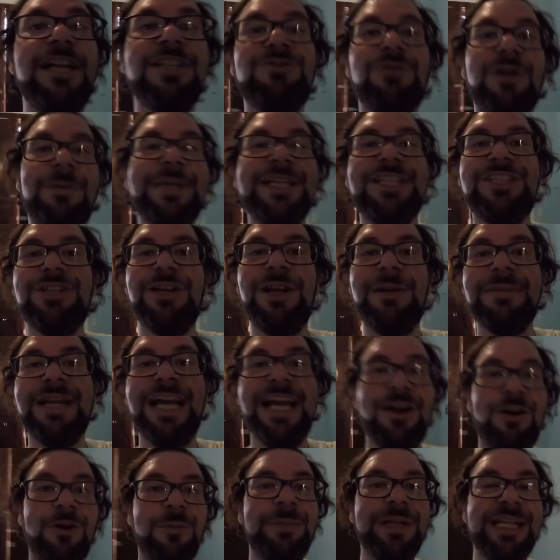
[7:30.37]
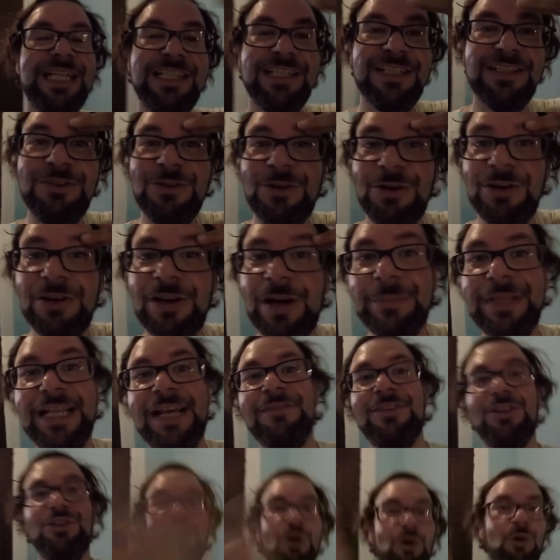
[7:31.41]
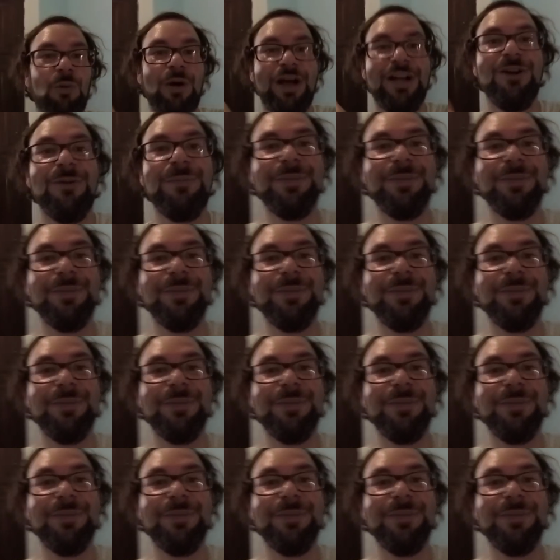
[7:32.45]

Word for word: I just want to make sure I'm not opening the door. I mean, have the door wide